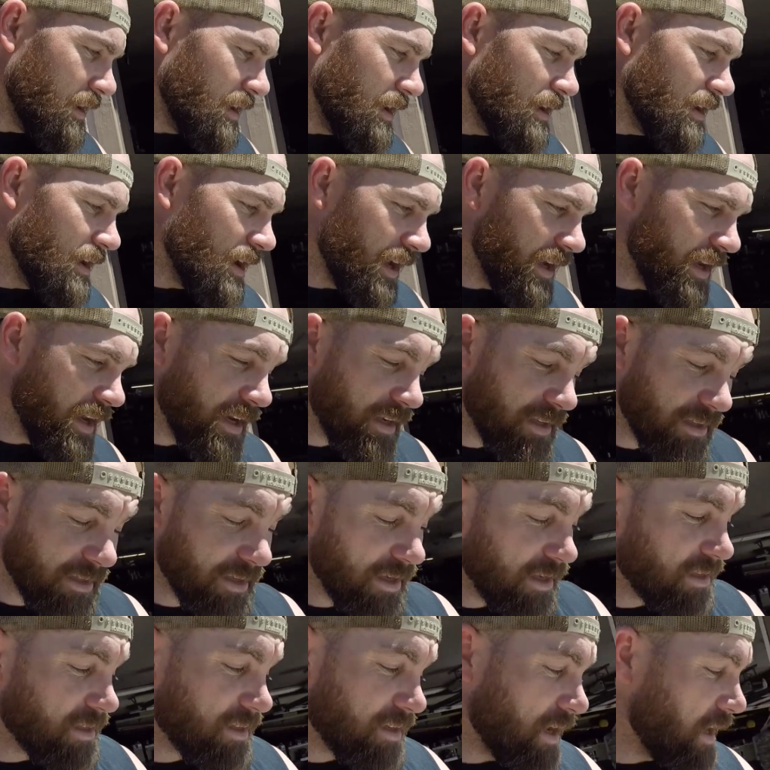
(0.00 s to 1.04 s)
I guess
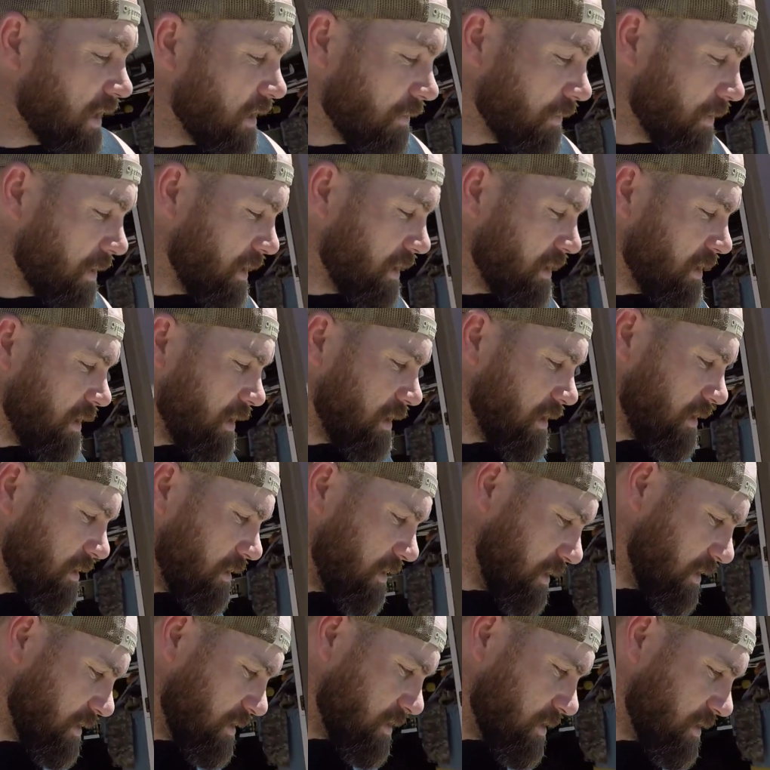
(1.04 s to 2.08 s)
that's kind of what it did.
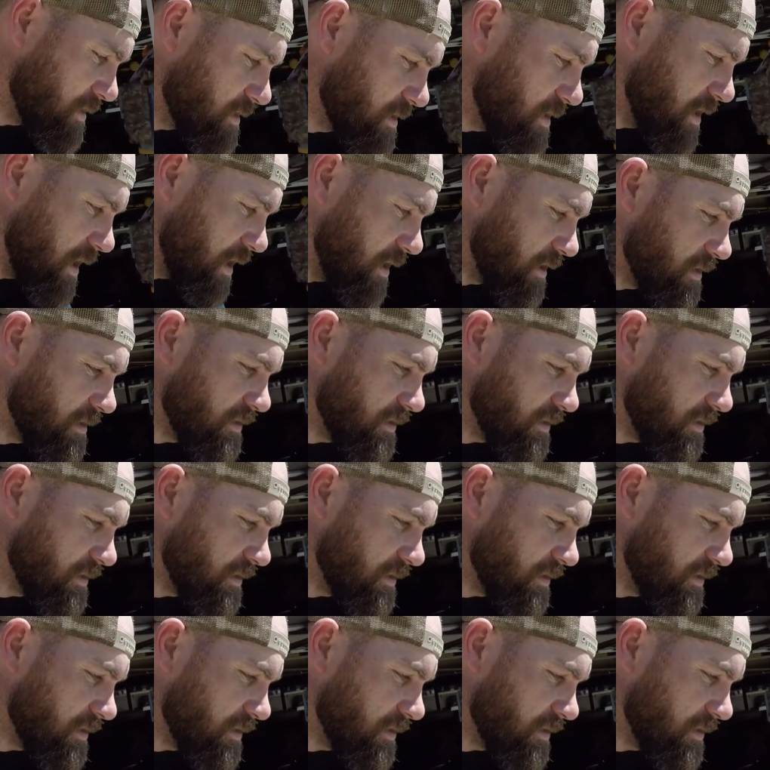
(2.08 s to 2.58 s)
It's just that